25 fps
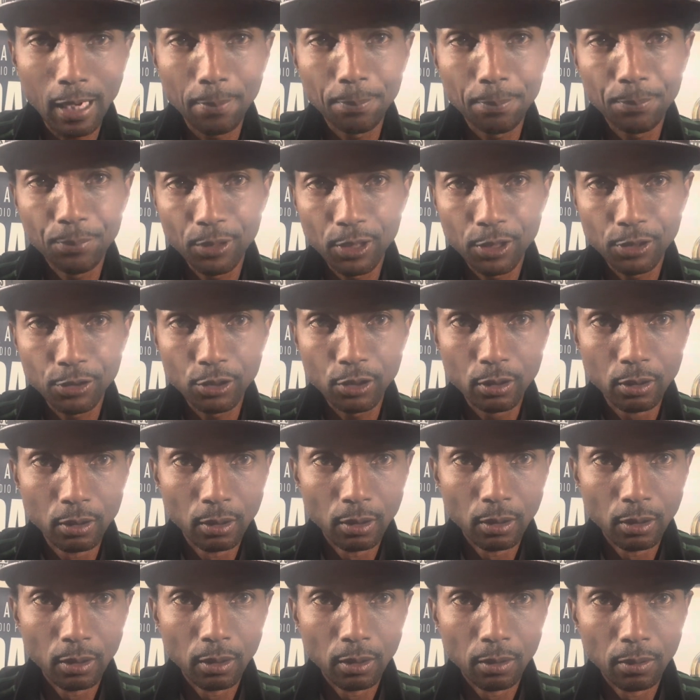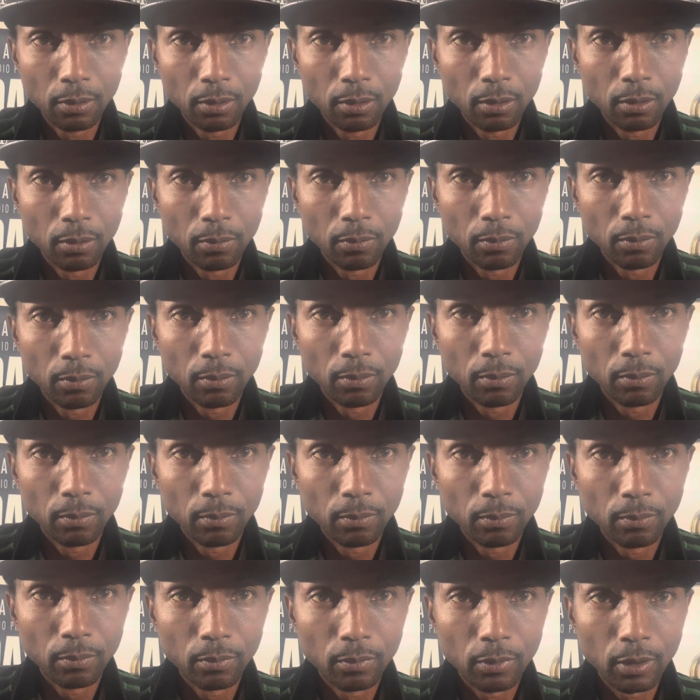opinion
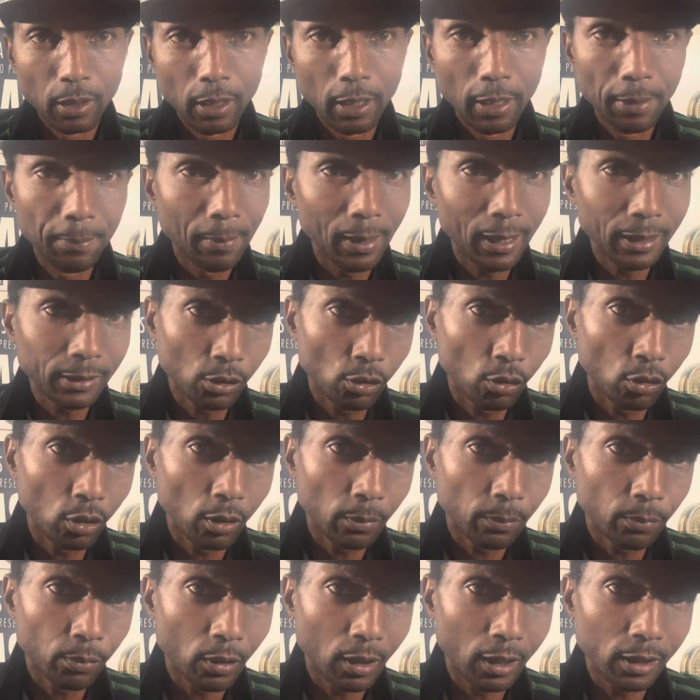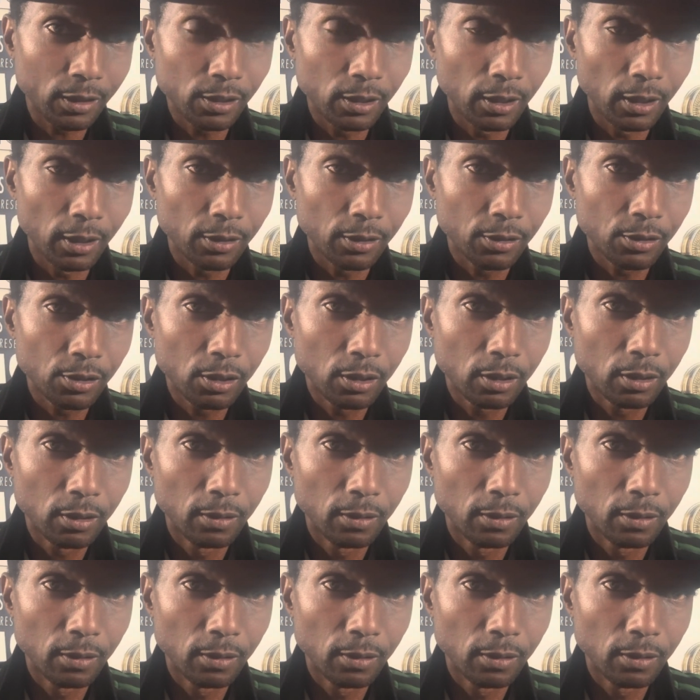and my thought process.